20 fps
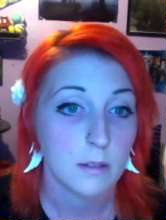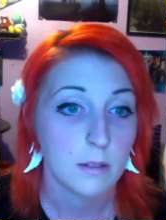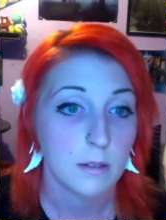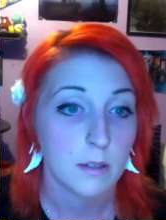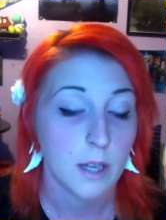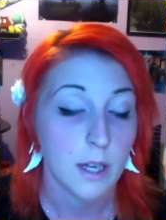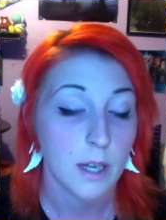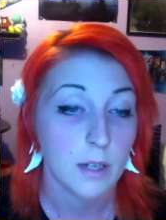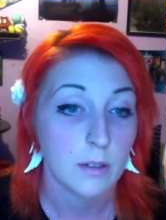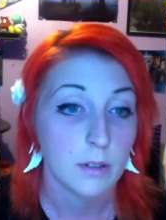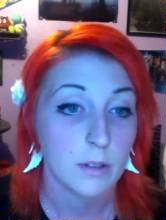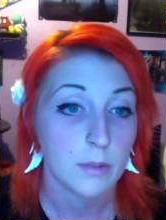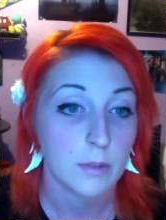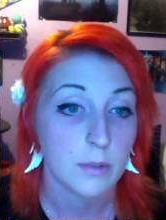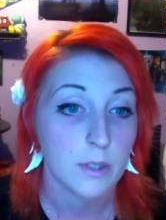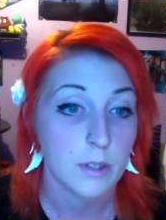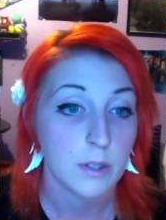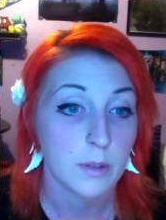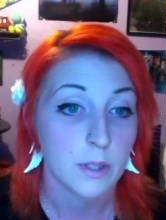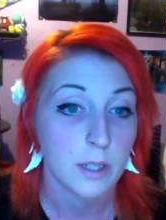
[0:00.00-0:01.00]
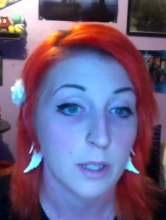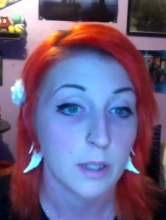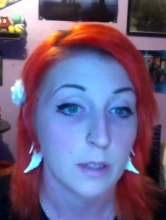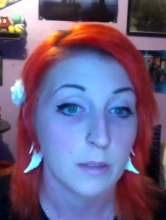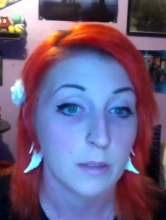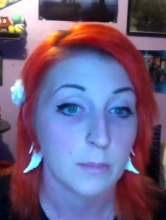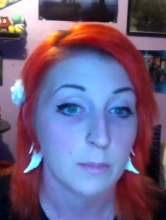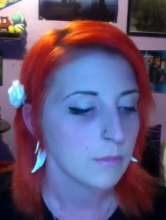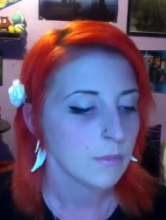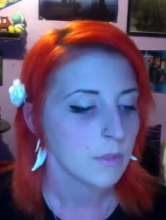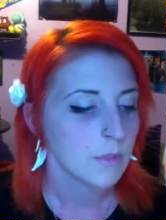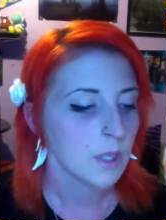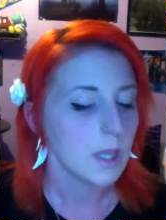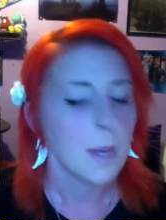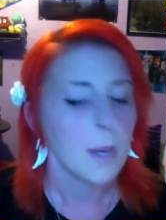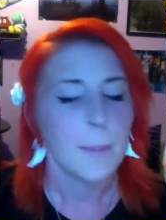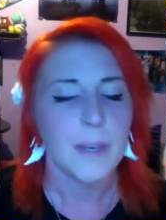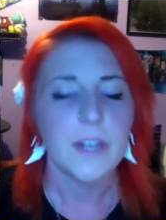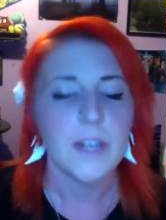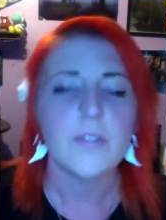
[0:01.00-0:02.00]
I don't know what's going on.
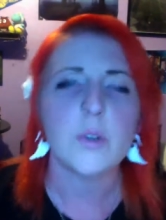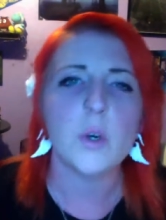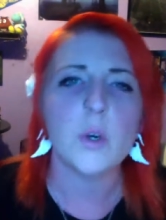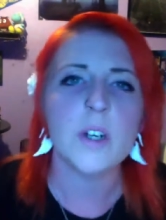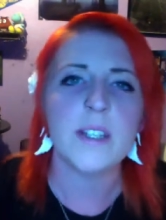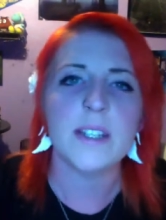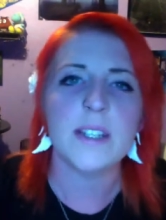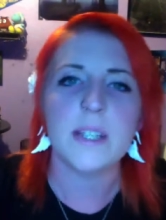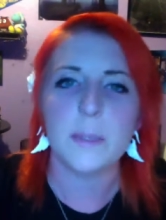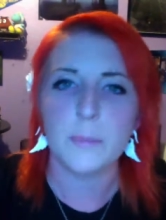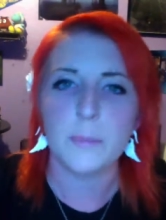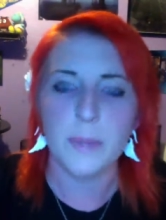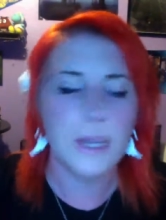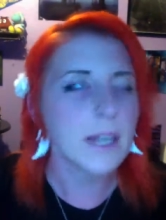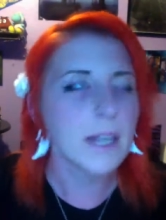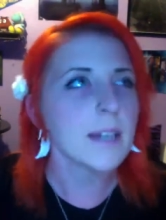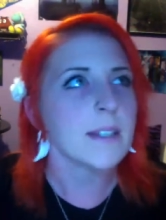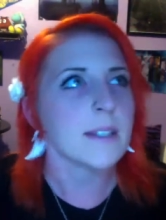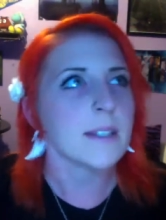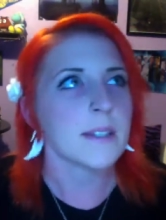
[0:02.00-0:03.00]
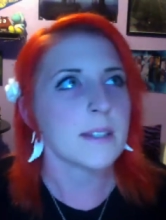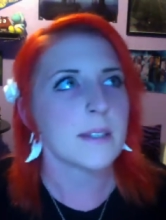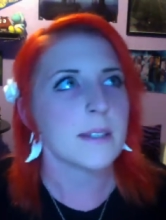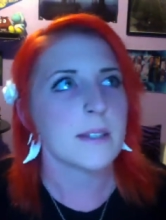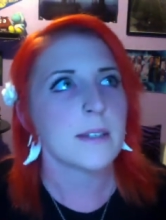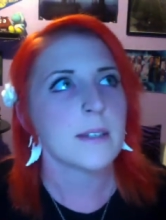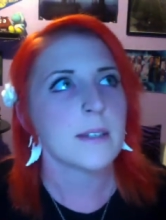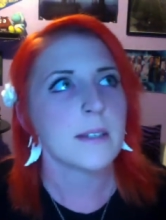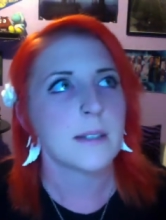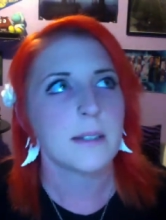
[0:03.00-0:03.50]
But of course, the biggest,